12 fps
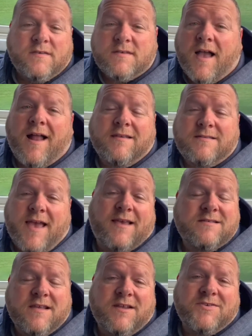God is
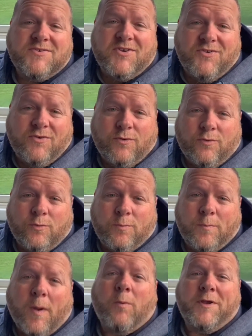asking us to do,
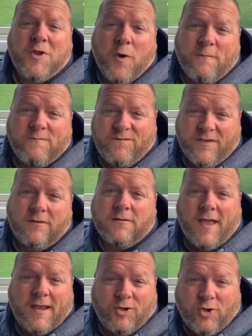but we don't feel
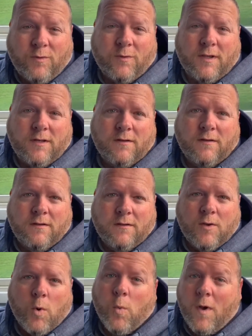like doing?
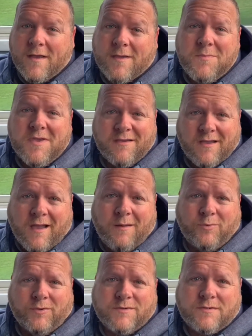What can be
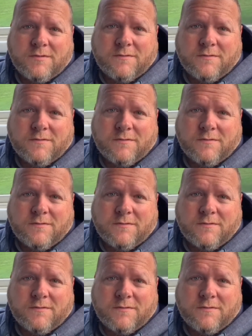accomplished?